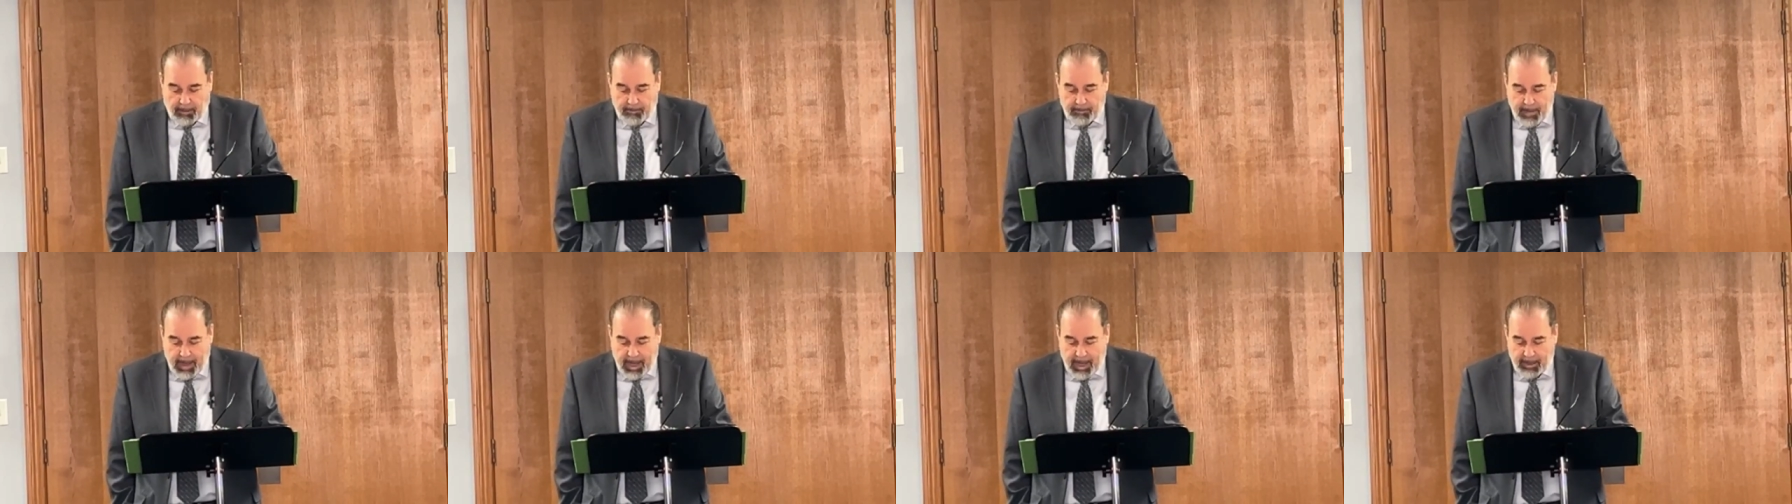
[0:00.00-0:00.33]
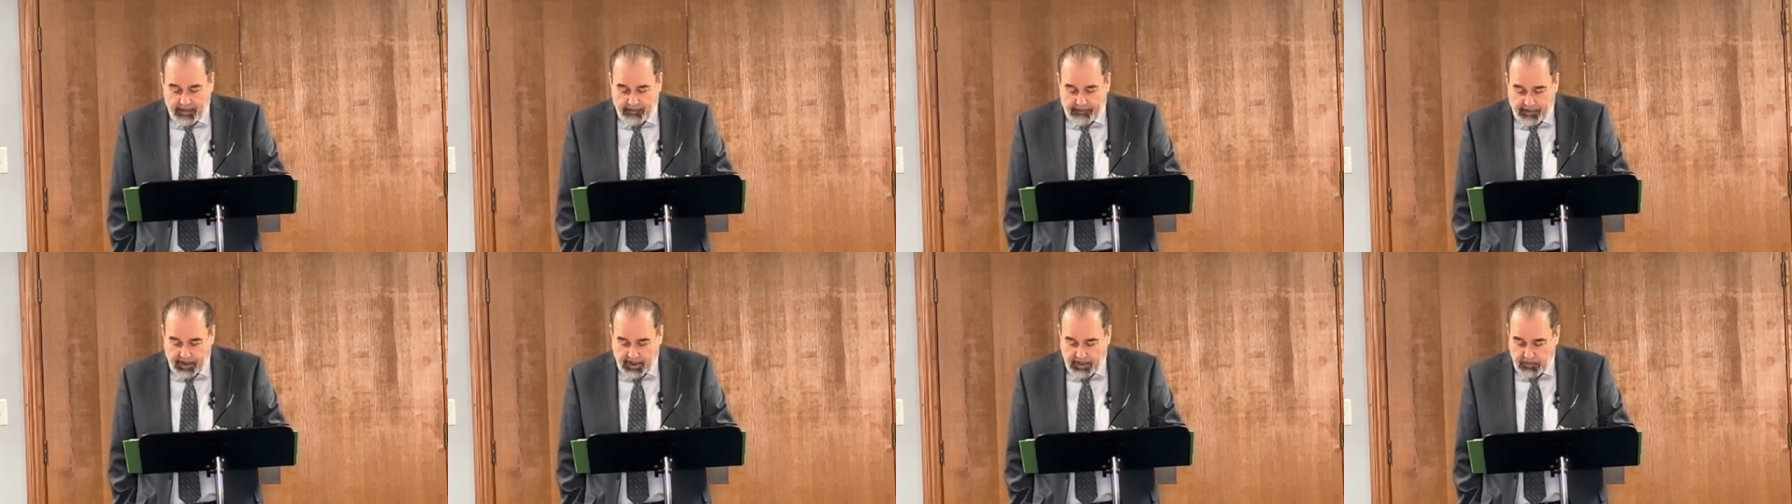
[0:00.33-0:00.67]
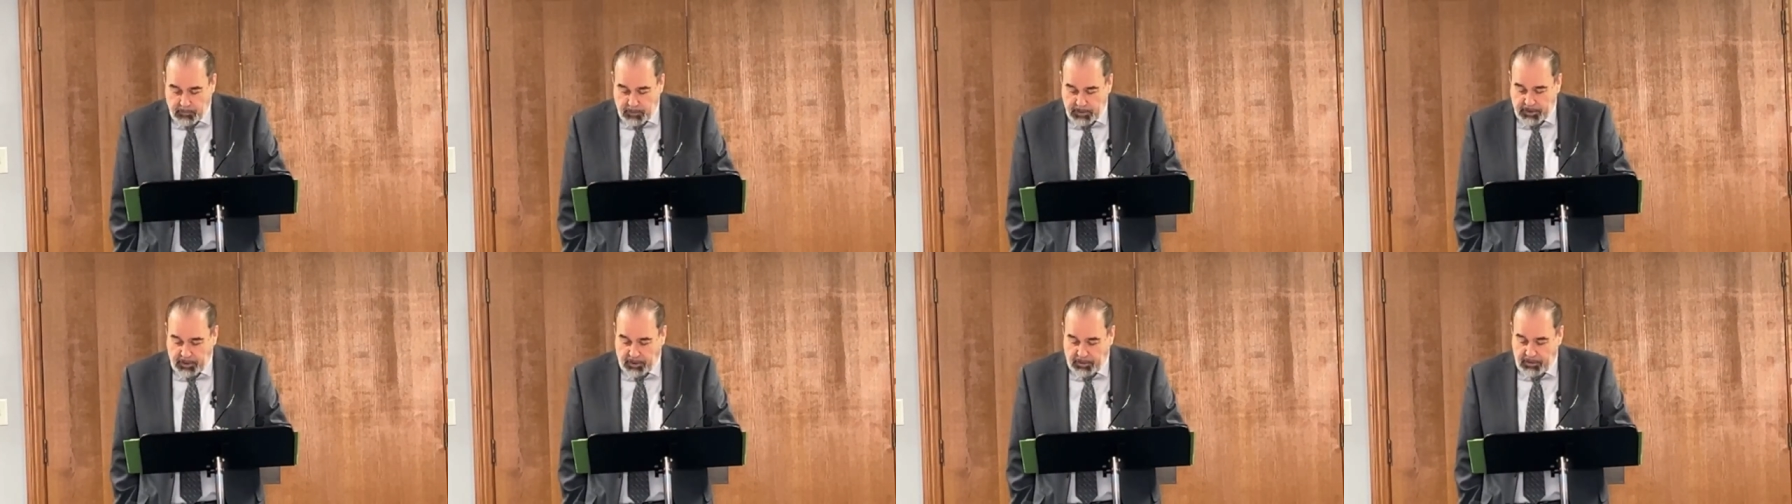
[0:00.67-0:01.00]
are
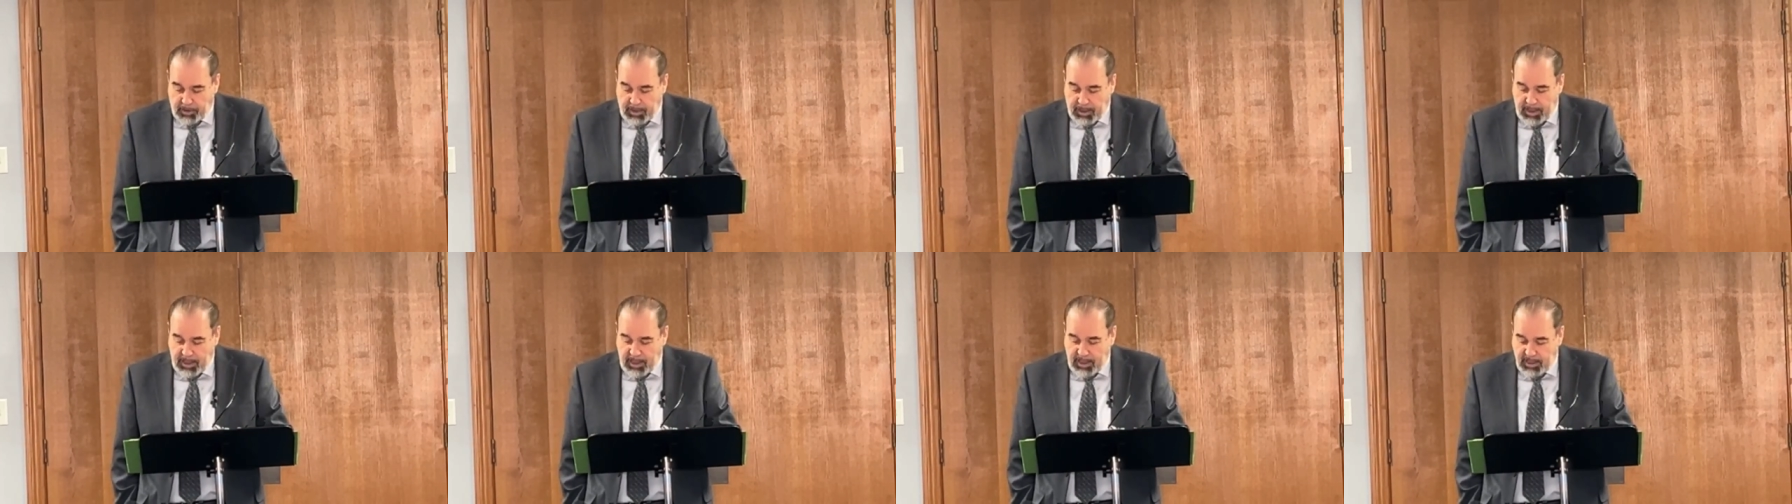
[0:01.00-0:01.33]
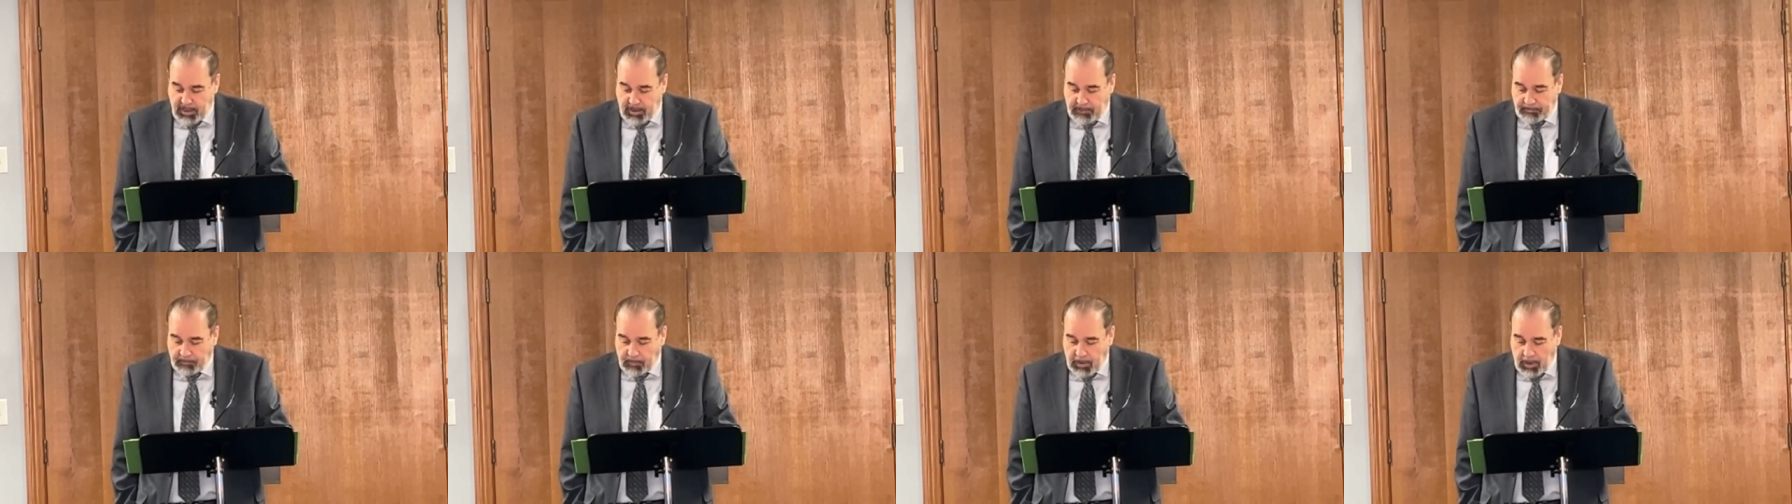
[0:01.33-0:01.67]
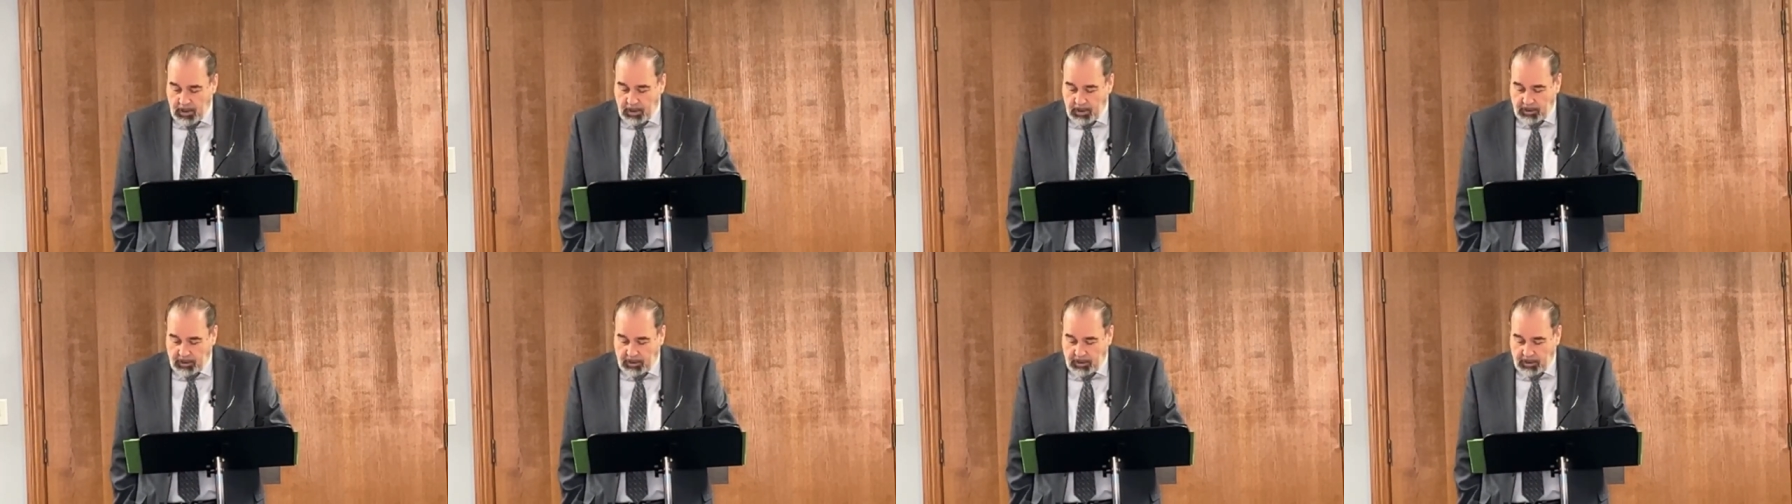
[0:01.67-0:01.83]
manifest, which are these